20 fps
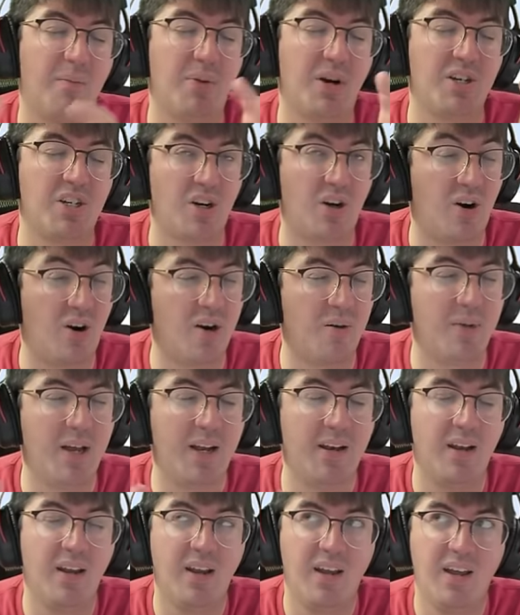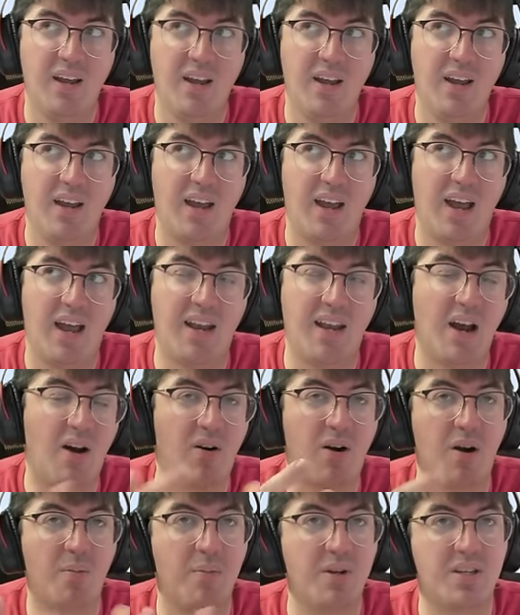uh, budget Armin, and now
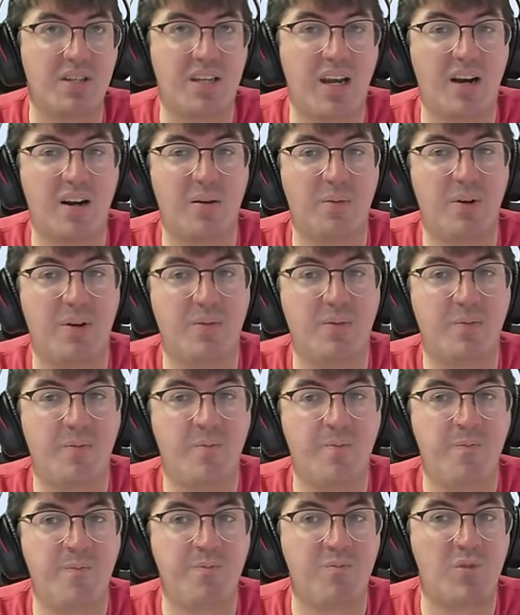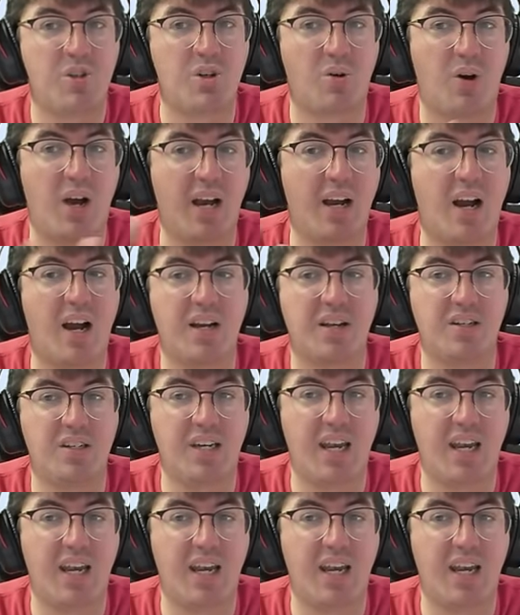Armin's terrible so I got to